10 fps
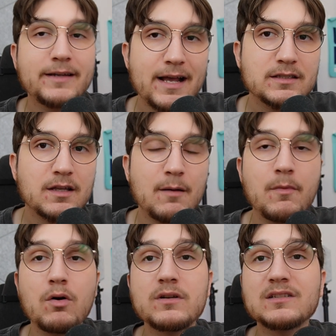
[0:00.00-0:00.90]
desktop
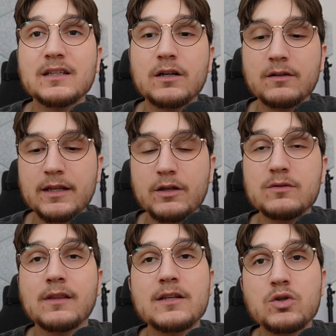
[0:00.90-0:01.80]
mode is literally
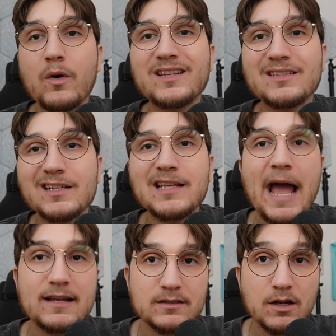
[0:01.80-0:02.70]
using the joysticks
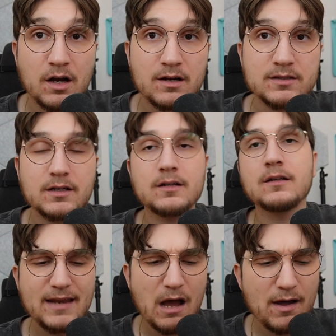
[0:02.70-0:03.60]
as a cursor.
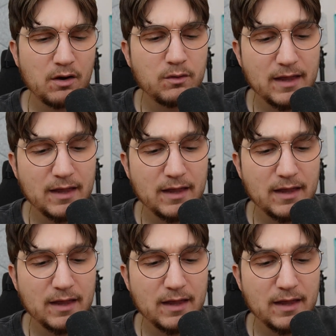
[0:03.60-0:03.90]
Now, I don't